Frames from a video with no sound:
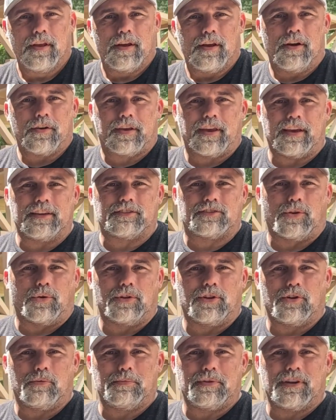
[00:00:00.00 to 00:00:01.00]
Okay, so a
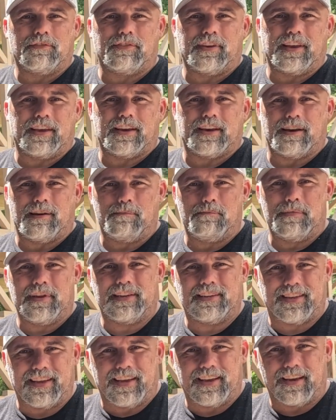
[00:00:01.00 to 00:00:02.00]
little bit of a
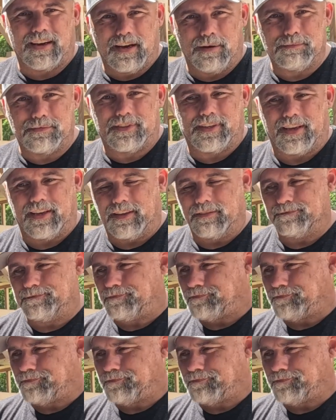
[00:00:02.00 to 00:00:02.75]
midday update.